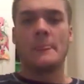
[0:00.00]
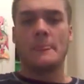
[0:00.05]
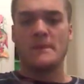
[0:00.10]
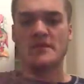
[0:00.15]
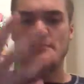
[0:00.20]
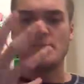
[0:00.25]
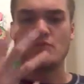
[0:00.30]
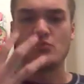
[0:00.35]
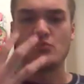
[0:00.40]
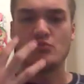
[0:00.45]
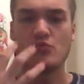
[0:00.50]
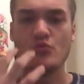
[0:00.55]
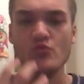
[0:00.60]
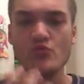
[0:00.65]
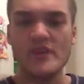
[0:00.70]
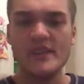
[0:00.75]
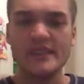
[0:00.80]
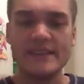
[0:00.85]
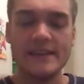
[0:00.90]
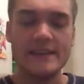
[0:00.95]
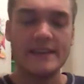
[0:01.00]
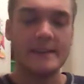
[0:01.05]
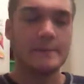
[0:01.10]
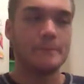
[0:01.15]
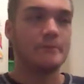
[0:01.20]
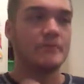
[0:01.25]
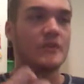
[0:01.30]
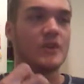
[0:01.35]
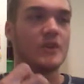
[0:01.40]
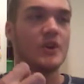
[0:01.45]
And she becomes really
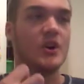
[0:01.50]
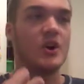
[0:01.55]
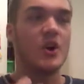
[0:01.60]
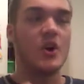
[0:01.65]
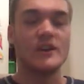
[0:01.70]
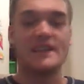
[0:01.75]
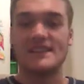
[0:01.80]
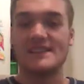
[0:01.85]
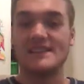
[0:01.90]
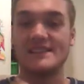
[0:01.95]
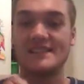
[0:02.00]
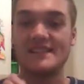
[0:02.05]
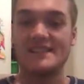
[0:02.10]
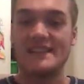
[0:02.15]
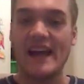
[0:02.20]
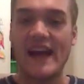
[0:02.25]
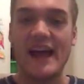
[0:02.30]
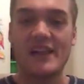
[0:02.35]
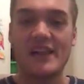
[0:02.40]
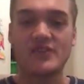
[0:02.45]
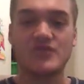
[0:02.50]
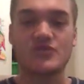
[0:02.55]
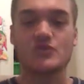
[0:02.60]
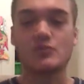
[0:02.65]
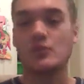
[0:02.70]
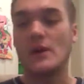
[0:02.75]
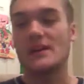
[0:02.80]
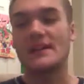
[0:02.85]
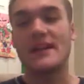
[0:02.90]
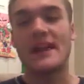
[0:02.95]
hardened and detached,
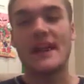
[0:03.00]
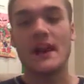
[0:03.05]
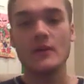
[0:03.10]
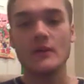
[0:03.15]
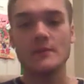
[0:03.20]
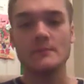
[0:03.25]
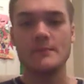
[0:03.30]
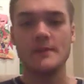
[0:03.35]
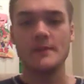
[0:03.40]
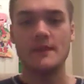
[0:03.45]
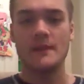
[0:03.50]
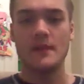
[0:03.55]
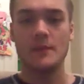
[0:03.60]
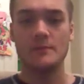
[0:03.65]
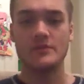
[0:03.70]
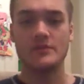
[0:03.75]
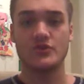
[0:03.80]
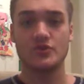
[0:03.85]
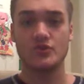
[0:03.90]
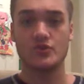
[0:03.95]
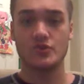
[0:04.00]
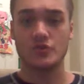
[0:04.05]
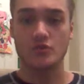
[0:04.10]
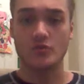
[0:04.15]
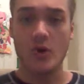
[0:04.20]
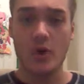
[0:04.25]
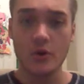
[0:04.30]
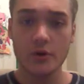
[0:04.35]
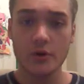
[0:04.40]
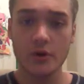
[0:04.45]
while Aaron becomes
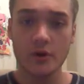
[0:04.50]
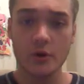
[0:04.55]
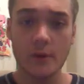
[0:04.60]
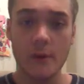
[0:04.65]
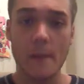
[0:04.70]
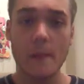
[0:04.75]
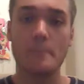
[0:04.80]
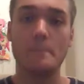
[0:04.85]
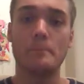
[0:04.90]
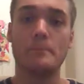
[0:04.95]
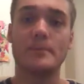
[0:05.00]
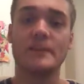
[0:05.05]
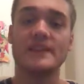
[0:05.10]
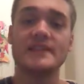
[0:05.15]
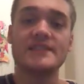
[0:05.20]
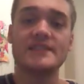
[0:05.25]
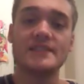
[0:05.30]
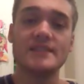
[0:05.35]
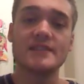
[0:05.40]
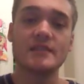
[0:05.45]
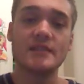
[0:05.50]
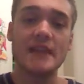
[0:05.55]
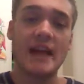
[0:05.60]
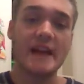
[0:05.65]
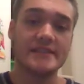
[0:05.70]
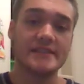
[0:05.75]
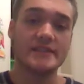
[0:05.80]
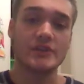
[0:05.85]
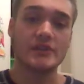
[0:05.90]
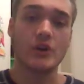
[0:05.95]
stronger, but he still
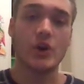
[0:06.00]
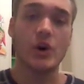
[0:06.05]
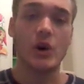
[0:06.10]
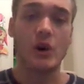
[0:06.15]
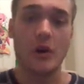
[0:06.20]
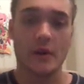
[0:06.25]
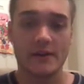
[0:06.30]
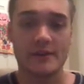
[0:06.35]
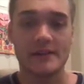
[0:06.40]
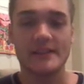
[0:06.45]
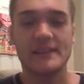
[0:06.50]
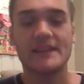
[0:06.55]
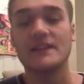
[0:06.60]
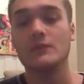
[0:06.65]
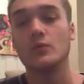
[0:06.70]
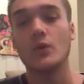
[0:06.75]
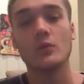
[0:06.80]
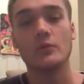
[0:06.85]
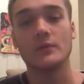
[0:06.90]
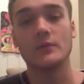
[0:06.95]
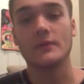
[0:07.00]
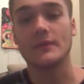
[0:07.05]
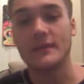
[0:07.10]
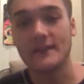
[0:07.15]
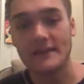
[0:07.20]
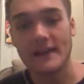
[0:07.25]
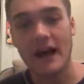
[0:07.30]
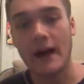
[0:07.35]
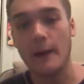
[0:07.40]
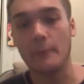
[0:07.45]
has his heart. He won't
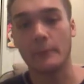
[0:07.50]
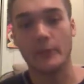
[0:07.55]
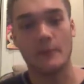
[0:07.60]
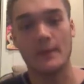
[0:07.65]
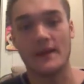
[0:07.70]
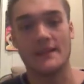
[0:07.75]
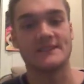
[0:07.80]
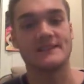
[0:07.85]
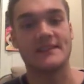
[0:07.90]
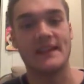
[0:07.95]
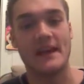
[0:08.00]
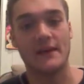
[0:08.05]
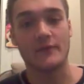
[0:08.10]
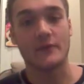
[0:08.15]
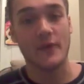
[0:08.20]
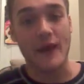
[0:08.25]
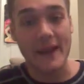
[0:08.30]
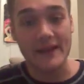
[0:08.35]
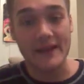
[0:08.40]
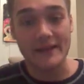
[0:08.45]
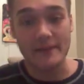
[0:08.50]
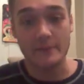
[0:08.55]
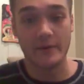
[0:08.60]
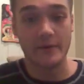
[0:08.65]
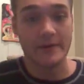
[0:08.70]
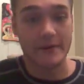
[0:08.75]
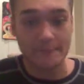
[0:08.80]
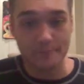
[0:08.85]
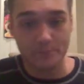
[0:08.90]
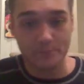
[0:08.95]
compromise that for
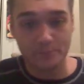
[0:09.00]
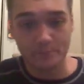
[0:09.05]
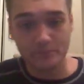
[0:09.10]
anybody.